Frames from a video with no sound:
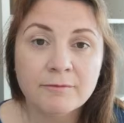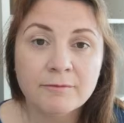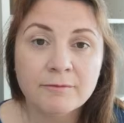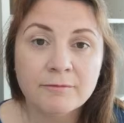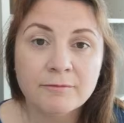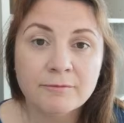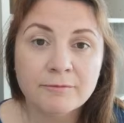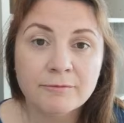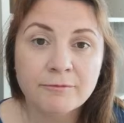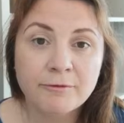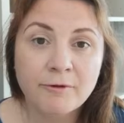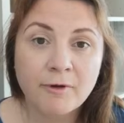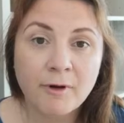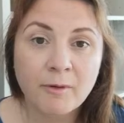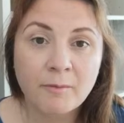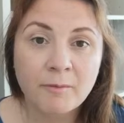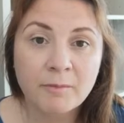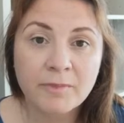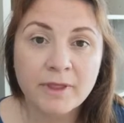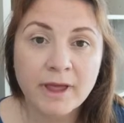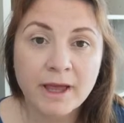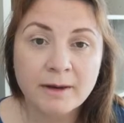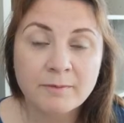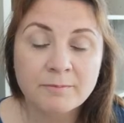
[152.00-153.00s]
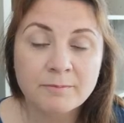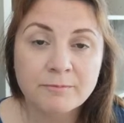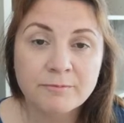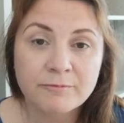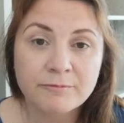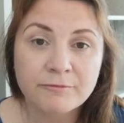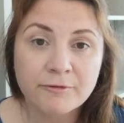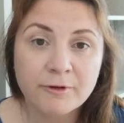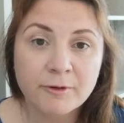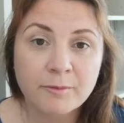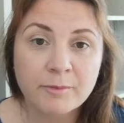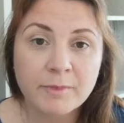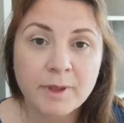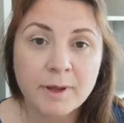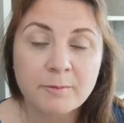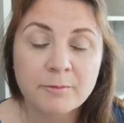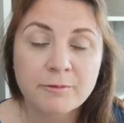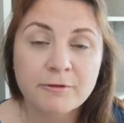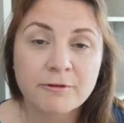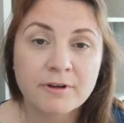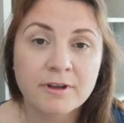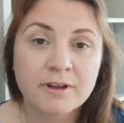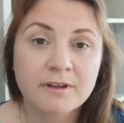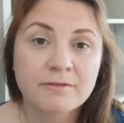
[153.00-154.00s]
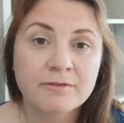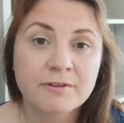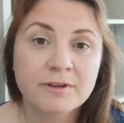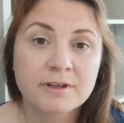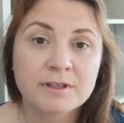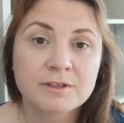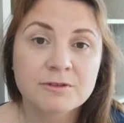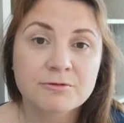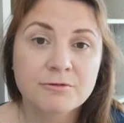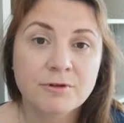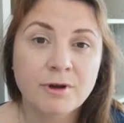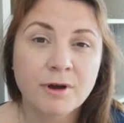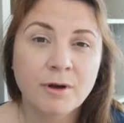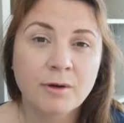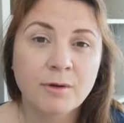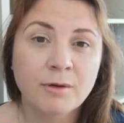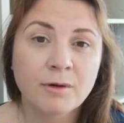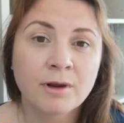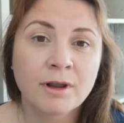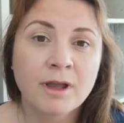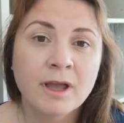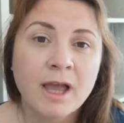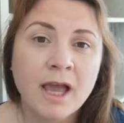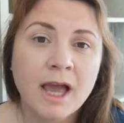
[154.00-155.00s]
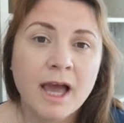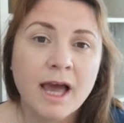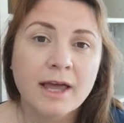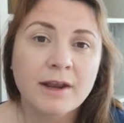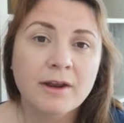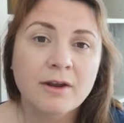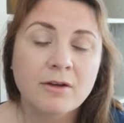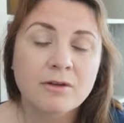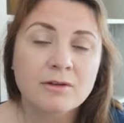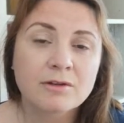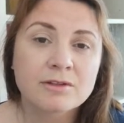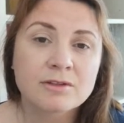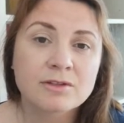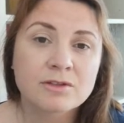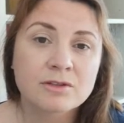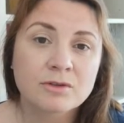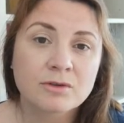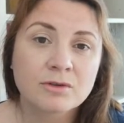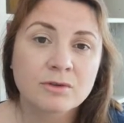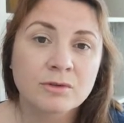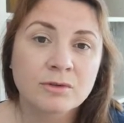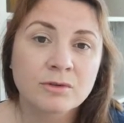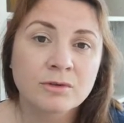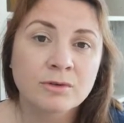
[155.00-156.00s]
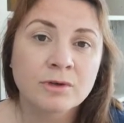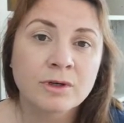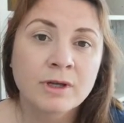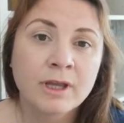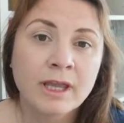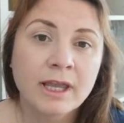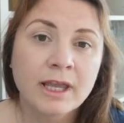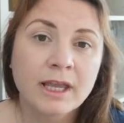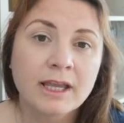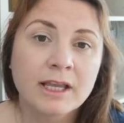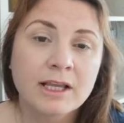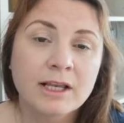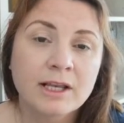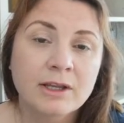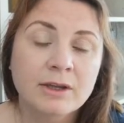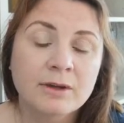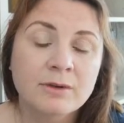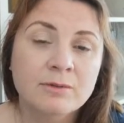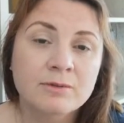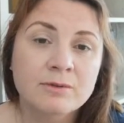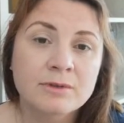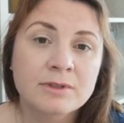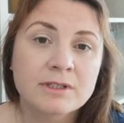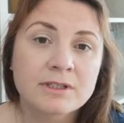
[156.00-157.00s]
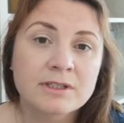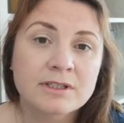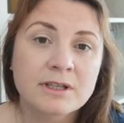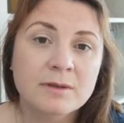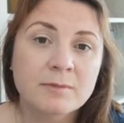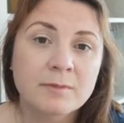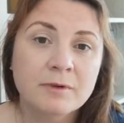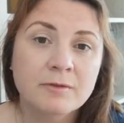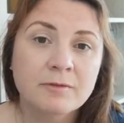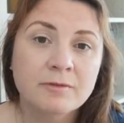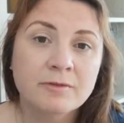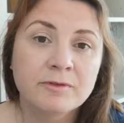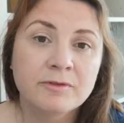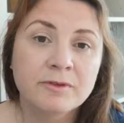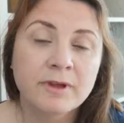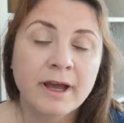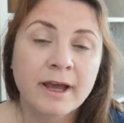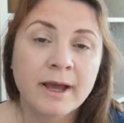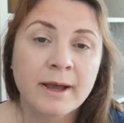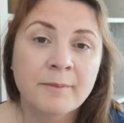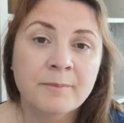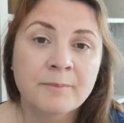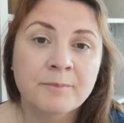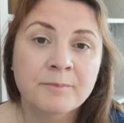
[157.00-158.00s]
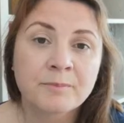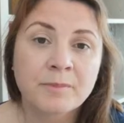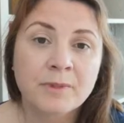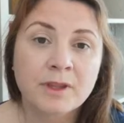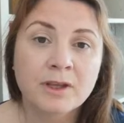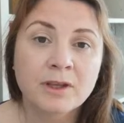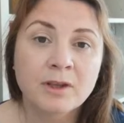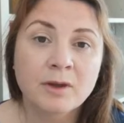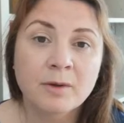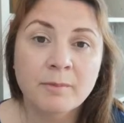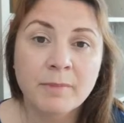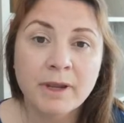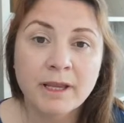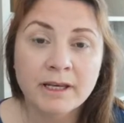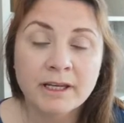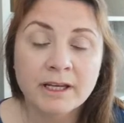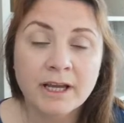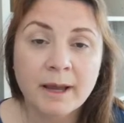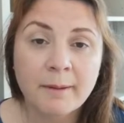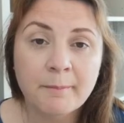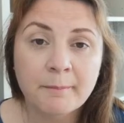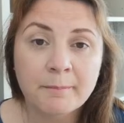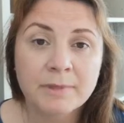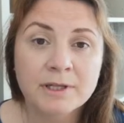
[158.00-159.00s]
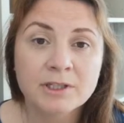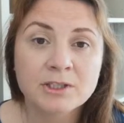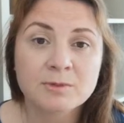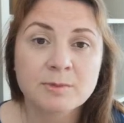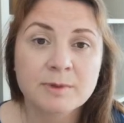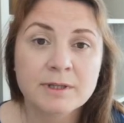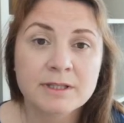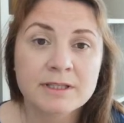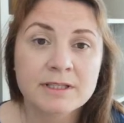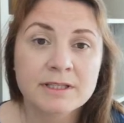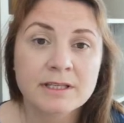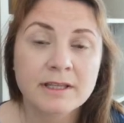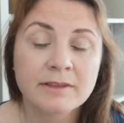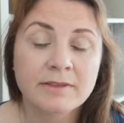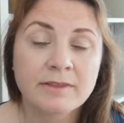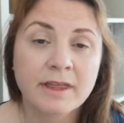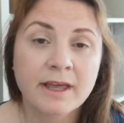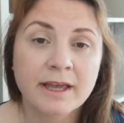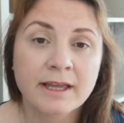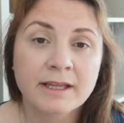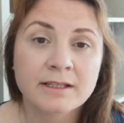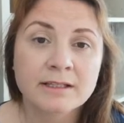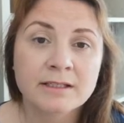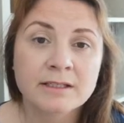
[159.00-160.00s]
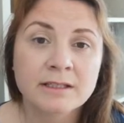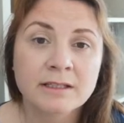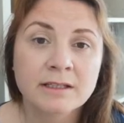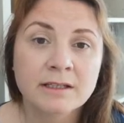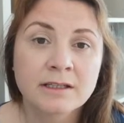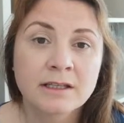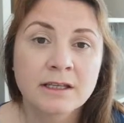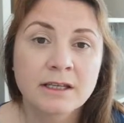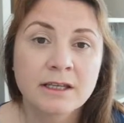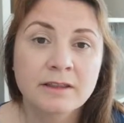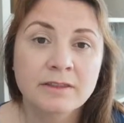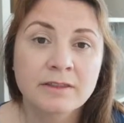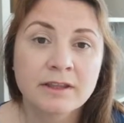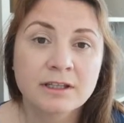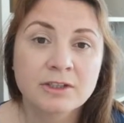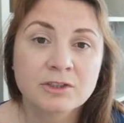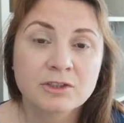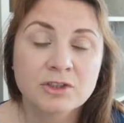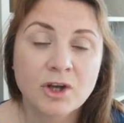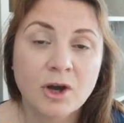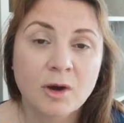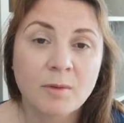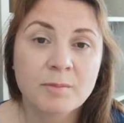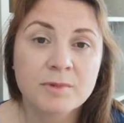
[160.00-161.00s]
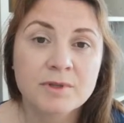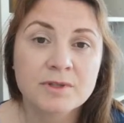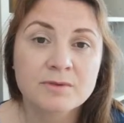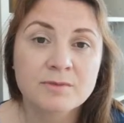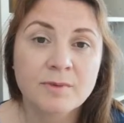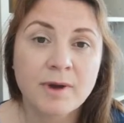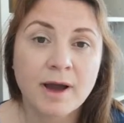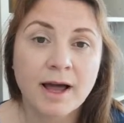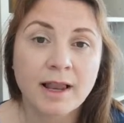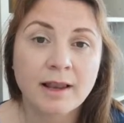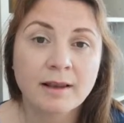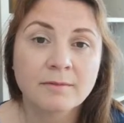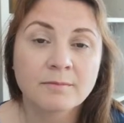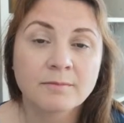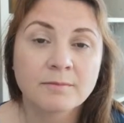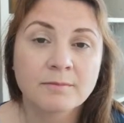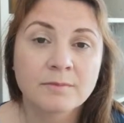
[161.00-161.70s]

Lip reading: from that previous role, and also include some of your main accomplishments in that job as well.